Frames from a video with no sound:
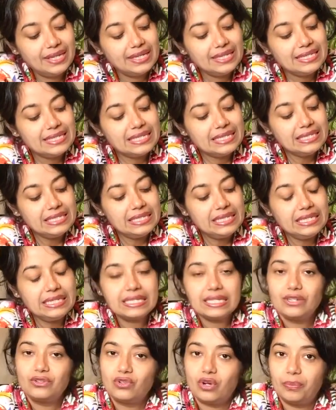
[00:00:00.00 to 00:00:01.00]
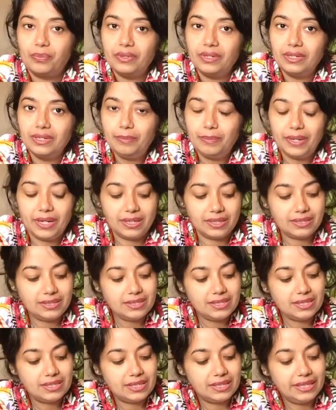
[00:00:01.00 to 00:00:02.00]
Since these are tropical
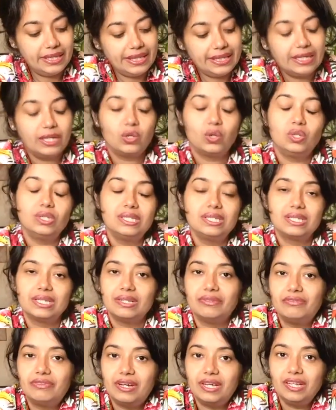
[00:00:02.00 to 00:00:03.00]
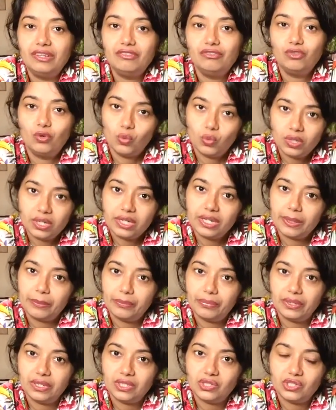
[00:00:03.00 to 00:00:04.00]
plants, they cannot survive colder
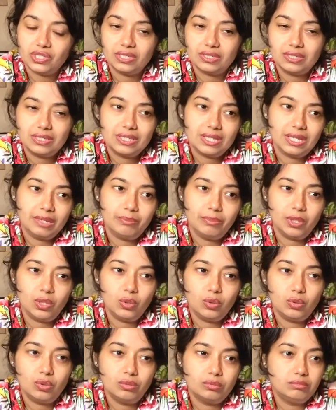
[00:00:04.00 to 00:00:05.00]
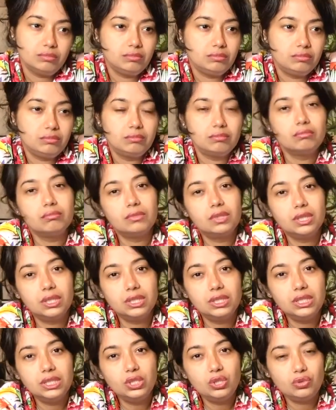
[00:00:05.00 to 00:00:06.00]
temperatures, say below
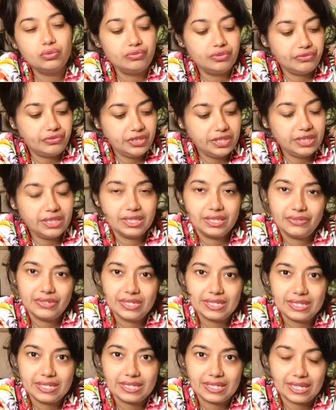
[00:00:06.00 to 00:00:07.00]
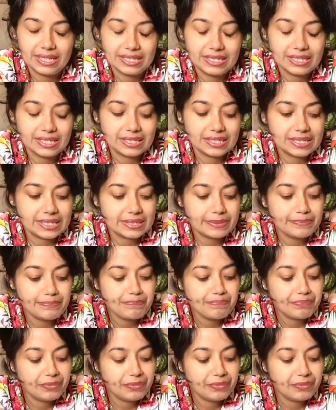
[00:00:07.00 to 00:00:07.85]
13 to 15 degrees Celsius.